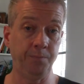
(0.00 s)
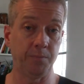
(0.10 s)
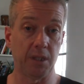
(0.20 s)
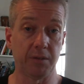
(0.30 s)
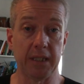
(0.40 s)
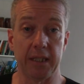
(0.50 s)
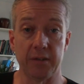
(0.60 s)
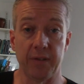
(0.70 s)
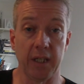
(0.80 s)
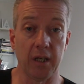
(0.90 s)
So
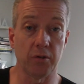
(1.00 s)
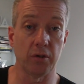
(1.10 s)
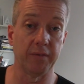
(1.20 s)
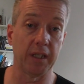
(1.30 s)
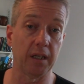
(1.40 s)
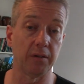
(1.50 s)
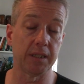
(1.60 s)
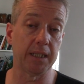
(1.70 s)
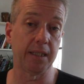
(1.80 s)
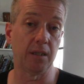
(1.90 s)
today's video, short video
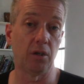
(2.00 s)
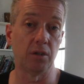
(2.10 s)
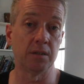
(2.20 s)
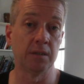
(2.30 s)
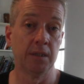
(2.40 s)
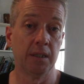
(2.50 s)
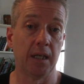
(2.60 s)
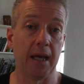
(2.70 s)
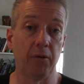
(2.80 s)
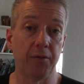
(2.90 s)
today, on
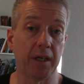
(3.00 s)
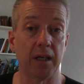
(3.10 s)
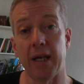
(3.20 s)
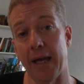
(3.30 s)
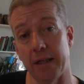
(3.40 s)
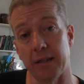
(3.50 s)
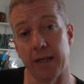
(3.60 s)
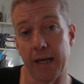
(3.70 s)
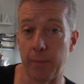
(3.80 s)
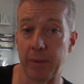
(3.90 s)
healthier head
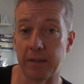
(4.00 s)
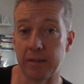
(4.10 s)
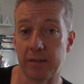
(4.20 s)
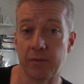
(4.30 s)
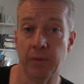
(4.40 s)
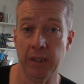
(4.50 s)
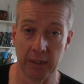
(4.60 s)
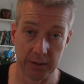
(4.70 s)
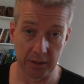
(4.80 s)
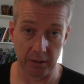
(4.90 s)
habits.
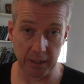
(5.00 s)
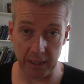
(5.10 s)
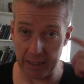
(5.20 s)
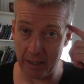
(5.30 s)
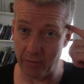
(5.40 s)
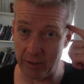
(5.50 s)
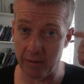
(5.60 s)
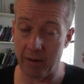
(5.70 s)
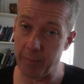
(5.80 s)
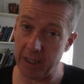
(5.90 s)
So getting
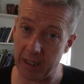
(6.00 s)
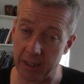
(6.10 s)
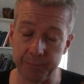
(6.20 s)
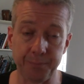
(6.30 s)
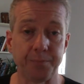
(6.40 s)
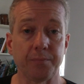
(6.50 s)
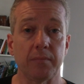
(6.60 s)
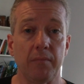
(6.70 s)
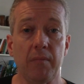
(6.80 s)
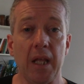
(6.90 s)
healthier up here.
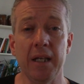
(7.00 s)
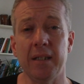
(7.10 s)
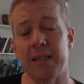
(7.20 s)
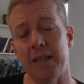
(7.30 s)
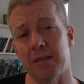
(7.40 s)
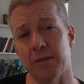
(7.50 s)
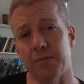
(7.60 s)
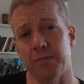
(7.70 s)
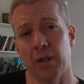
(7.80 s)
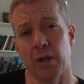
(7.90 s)
In the sense
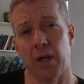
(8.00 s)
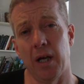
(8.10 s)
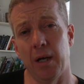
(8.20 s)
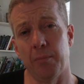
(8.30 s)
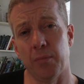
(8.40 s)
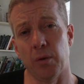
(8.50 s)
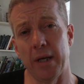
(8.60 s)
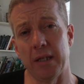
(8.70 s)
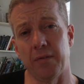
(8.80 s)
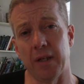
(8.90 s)
of the
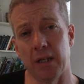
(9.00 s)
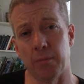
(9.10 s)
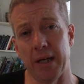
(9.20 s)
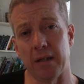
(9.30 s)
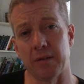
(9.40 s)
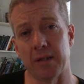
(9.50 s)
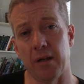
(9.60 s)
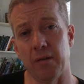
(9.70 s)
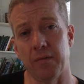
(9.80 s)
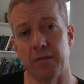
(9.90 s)
way you think about
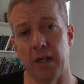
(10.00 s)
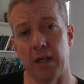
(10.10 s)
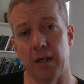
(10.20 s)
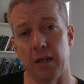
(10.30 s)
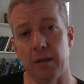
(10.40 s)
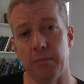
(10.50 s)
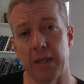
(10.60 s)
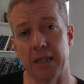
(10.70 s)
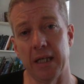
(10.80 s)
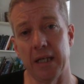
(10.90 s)
yourself
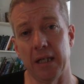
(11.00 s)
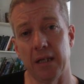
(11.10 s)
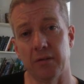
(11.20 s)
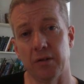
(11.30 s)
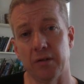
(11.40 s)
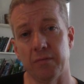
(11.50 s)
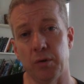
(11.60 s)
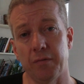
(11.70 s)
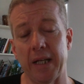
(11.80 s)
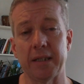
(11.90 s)
and getting sort of
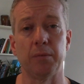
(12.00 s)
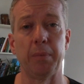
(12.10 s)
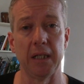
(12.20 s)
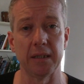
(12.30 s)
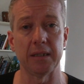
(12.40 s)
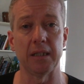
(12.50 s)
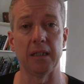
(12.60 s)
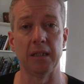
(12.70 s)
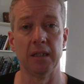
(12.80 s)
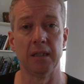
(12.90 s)
more
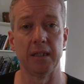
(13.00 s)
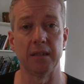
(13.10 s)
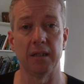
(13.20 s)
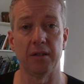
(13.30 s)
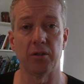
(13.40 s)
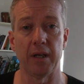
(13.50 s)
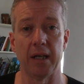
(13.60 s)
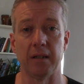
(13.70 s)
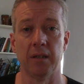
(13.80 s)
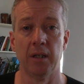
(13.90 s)
flexibility inside your
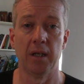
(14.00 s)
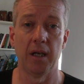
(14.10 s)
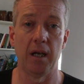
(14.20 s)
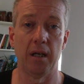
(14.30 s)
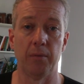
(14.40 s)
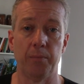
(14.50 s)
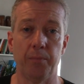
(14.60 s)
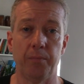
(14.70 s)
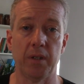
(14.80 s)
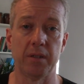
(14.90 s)
head,
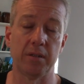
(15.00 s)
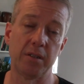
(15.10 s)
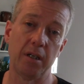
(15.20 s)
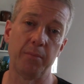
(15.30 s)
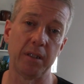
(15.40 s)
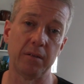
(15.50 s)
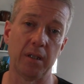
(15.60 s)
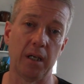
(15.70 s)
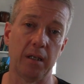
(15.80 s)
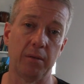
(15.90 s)
there's a term in
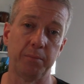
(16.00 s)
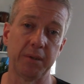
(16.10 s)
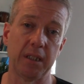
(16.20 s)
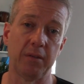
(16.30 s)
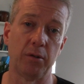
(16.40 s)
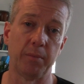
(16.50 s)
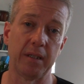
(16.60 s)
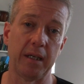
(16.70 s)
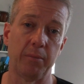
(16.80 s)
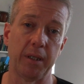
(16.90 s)
a particular form
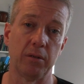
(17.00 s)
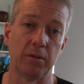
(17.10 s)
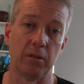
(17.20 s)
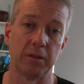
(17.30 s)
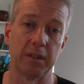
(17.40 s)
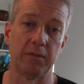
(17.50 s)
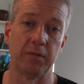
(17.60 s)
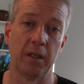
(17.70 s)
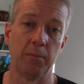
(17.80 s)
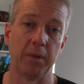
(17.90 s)
of therapy called
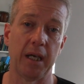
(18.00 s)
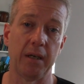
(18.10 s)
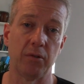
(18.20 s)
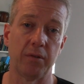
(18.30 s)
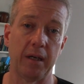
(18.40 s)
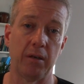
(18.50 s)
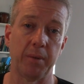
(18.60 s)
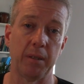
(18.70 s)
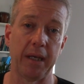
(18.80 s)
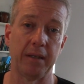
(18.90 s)
cognitive behavioural
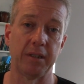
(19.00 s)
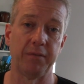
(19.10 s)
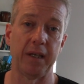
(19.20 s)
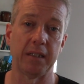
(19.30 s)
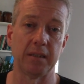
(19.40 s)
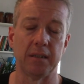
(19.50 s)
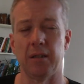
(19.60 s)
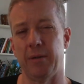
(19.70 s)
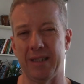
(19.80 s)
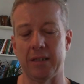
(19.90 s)
therapy about
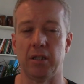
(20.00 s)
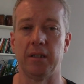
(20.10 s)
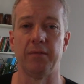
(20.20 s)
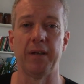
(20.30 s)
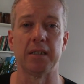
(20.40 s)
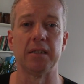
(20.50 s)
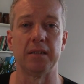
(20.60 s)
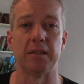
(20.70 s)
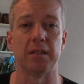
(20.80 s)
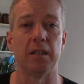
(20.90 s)
defences, actually.
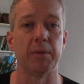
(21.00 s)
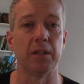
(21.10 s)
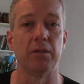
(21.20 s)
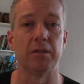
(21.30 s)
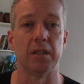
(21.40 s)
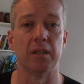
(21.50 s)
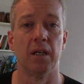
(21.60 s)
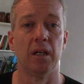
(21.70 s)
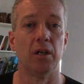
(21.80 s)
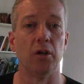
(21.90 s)
Defences is a term in use in
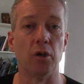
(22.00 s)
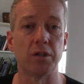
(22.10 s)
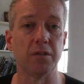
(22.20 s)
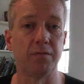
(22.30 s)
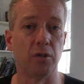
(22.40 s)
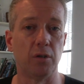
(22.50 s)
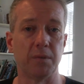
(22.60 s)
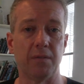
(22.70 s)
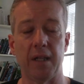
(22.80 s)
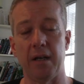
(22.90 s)
lots of
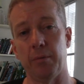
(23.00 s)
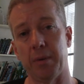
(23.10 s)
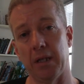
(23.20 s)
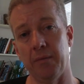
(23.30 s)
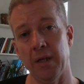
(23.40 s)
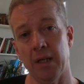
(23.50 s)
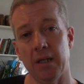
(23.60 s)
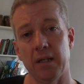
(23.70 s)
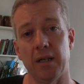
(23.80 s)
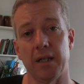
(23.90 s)
forms of therapy.
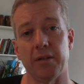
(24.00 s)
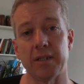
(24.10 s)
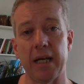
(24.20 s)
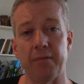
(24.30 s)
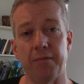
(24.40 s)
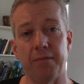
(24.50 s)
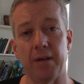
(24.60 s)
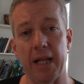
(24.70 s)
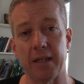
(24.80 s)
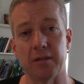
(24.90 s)
The idea is to have
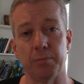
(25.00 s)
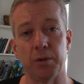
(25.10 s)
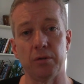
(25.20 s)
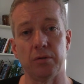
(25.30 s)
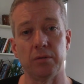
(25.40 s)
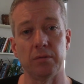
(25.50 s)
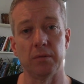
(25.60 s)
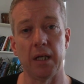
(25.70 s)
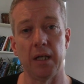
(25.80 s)
flexible